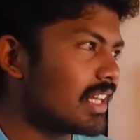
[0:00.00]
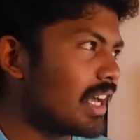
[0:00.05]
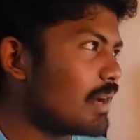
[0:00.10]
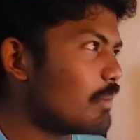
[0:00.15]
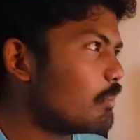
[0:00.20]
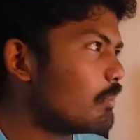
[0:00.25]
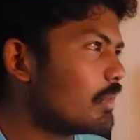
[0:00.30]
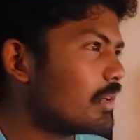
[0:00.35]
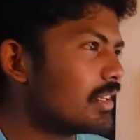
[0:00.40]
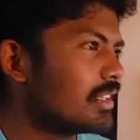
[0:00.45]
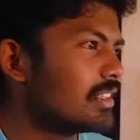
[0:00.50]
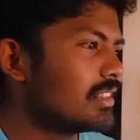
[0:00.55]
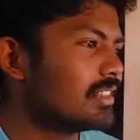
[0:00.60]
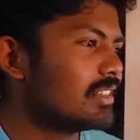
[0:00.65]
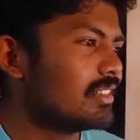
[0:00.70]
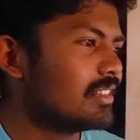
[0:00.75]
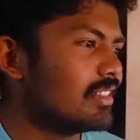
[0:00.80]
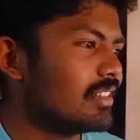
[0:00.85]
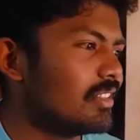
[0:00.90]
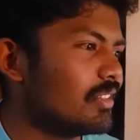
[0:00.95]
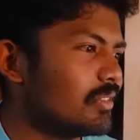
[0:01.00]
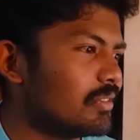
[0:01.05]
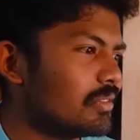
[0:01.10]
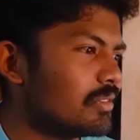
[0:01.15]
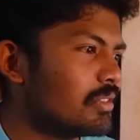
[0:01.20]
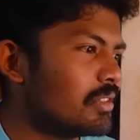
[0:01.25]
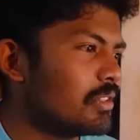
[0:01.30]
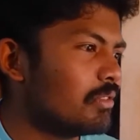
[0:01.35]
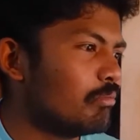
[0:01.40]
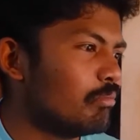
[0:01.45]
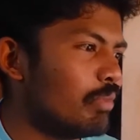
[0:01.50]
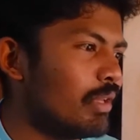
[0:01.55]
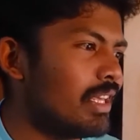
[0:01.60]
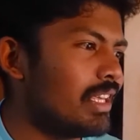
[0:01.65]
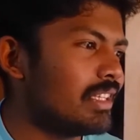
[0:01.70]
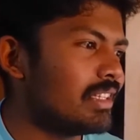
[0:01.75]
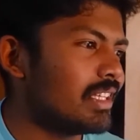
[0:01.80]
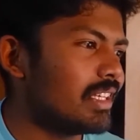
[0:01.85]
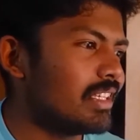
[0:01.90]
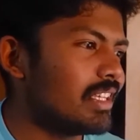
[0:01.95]
Damn. You know,
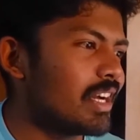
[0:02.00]
being the